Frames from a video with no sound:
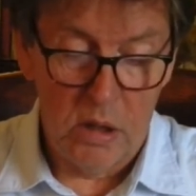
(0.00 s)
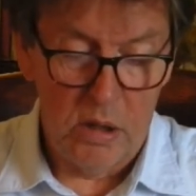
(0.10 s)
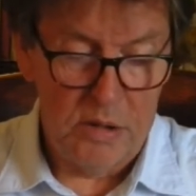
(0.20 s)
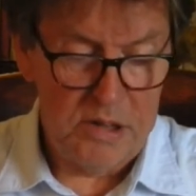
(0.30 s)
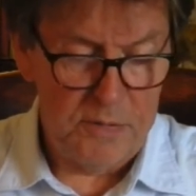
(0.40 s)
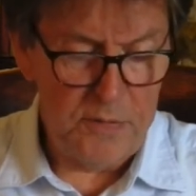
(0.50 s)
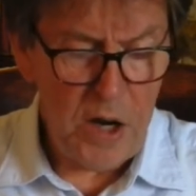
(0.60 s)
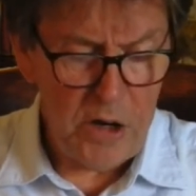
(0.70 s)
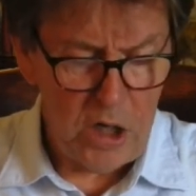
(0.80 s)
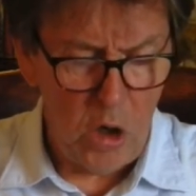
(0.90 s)
It's a
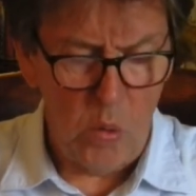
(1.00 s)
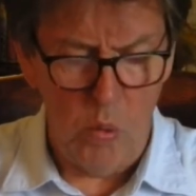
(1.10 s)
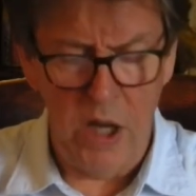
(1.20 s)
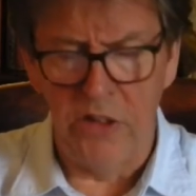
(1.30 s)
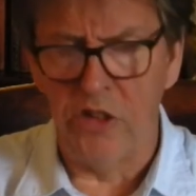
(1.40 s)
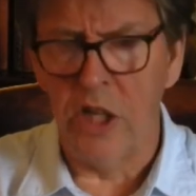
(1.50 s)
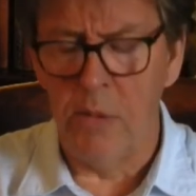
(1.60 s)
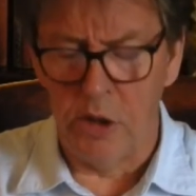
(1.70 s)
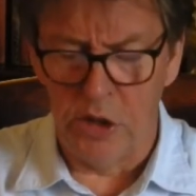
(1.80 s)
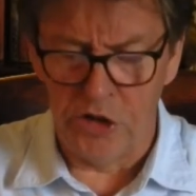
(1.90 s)
very long way to come
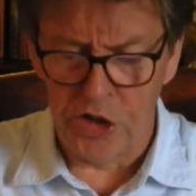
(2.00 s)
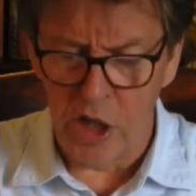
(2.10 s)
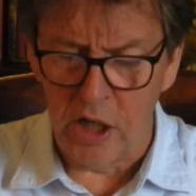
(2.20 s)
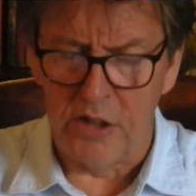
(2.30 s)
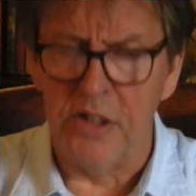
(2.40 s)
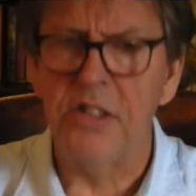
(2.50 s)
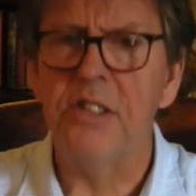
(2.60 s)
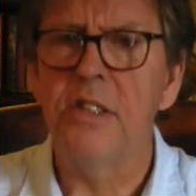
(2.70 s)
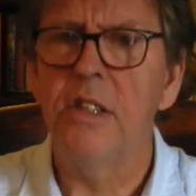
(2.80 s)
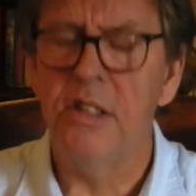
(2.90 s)
on the
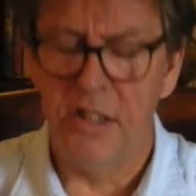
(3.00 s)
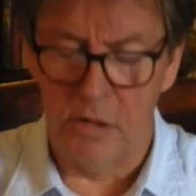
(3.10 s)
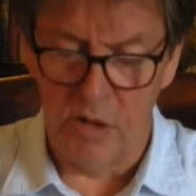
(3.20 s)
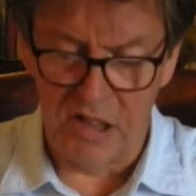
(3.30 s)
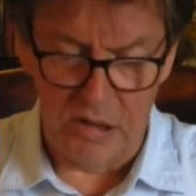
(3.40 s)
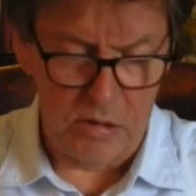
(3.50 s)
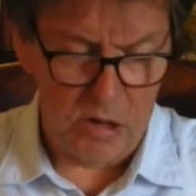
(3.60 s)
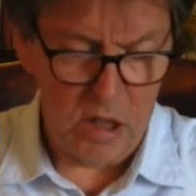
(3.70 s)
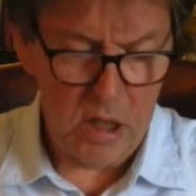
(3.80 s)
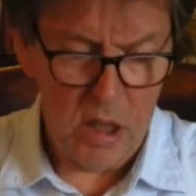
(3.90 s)
chance, he said
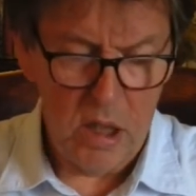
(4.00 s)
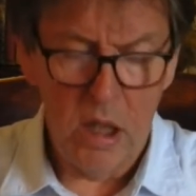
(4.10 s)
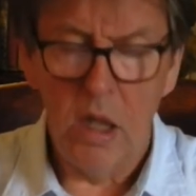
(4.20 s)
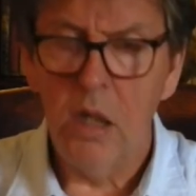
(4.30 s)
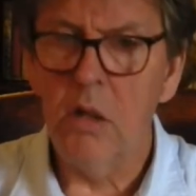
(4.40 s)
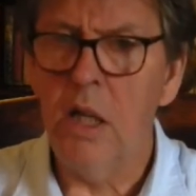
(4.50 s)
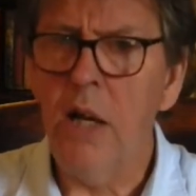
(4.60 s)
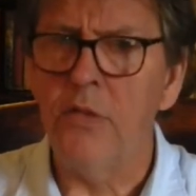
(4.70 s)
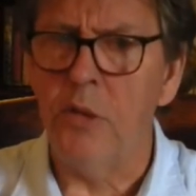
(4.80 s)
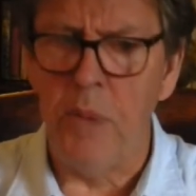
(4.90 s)
resolutely. You'll
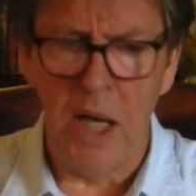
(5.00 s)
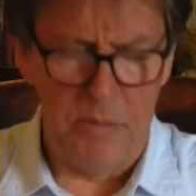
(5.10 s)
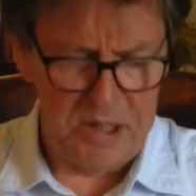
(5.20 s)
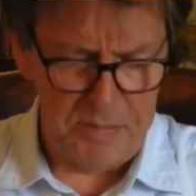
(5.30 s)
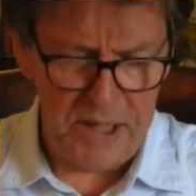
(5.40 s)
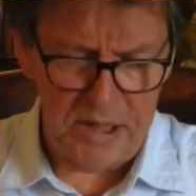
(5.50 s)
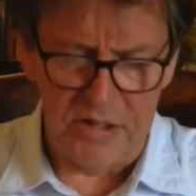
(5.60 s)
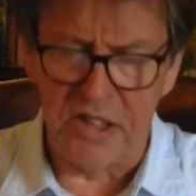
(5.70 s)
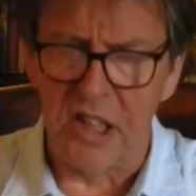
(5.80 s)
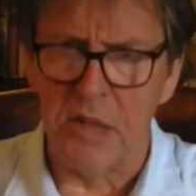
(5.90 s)
have to pay Miss
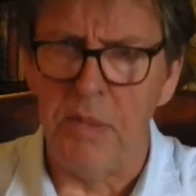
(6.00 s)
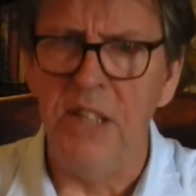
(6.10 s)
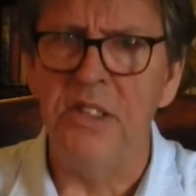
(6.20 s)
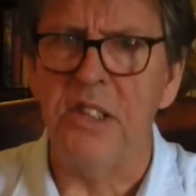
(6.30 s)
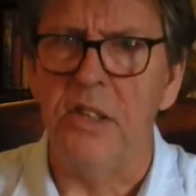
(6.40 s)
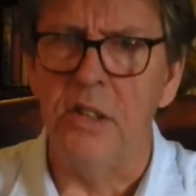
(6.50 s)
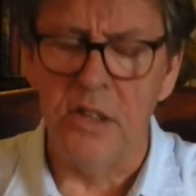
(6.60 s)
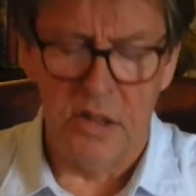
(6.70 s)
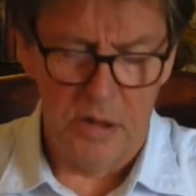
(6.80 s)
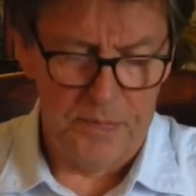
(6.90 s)
Maitland's
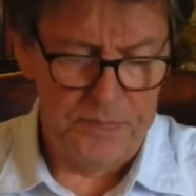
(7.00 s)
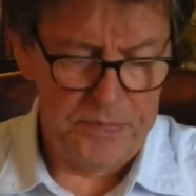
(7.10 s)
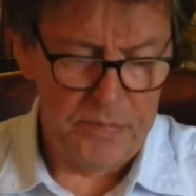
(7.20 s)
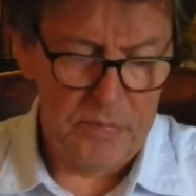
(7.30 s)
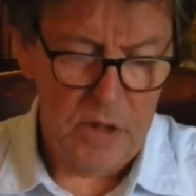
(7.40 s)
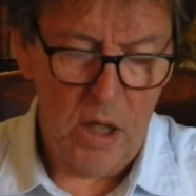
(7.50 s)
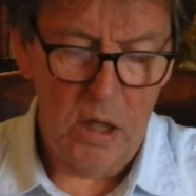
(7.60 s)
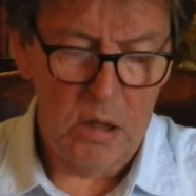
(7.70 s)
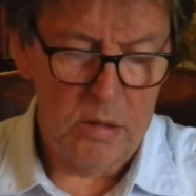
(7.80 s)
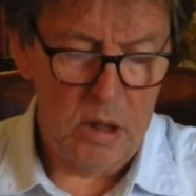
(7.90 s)
expenses.
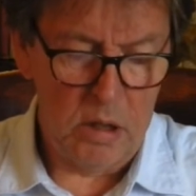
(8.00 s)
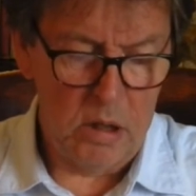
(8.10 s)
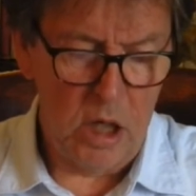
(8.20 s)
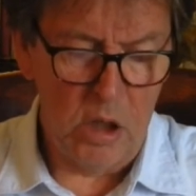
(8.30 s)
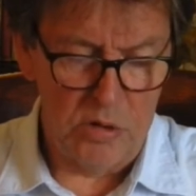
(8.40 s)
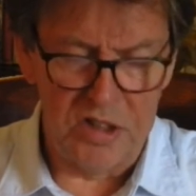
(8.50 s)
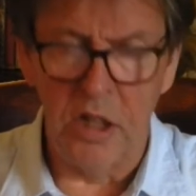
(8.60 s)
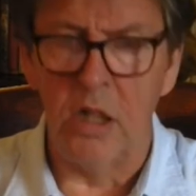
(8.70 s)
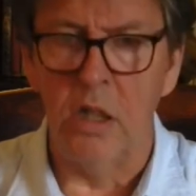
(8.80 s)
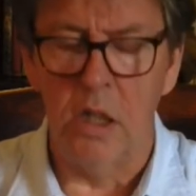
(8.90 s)
Oh,
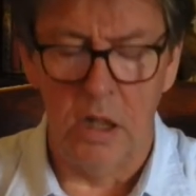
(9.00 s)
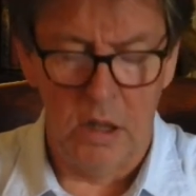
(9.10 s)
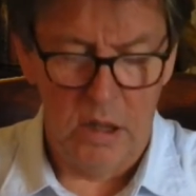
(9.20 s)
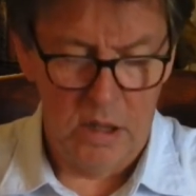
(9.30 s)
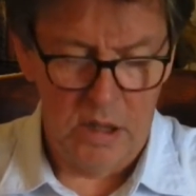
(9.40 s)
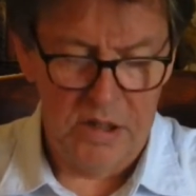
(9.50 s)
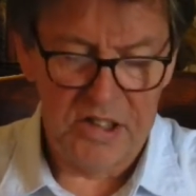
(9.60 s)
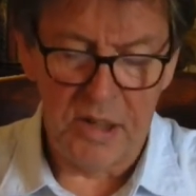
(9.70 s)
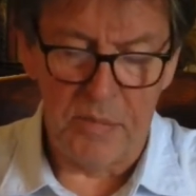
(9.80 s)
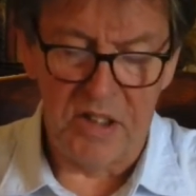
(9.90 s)
certainly,
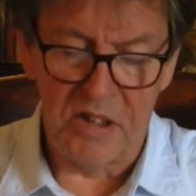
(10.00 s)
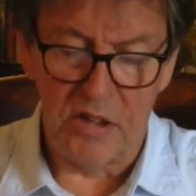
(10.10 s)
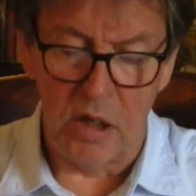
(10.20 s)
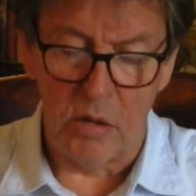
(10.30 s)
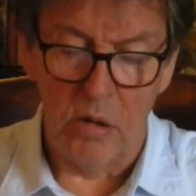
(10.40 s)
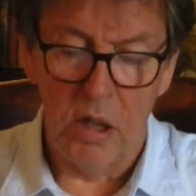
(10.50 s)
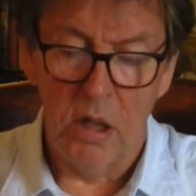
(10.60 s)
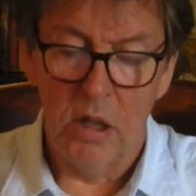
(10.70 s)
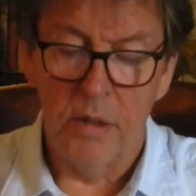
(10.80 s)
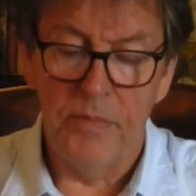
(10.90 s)
said Mr. Doe.
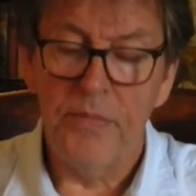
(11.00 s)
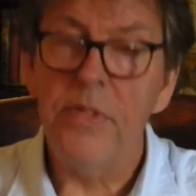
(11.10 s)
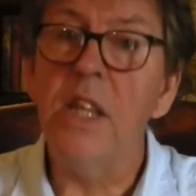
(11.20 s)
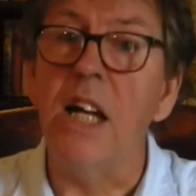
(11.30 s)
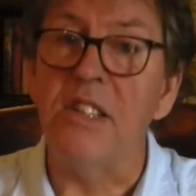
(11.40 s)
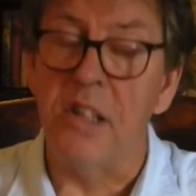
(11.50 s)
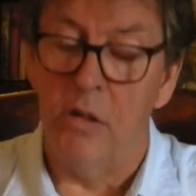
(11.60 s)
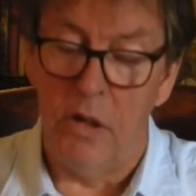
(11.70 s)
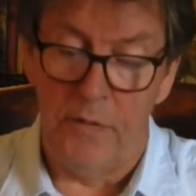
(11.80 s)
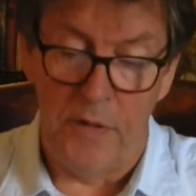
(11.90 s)
That's
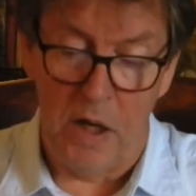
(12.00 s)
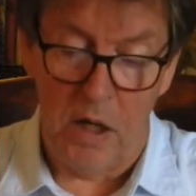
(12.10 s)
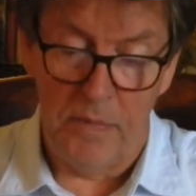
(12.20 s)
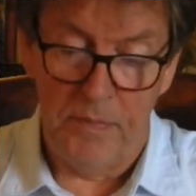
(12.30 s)
only fair.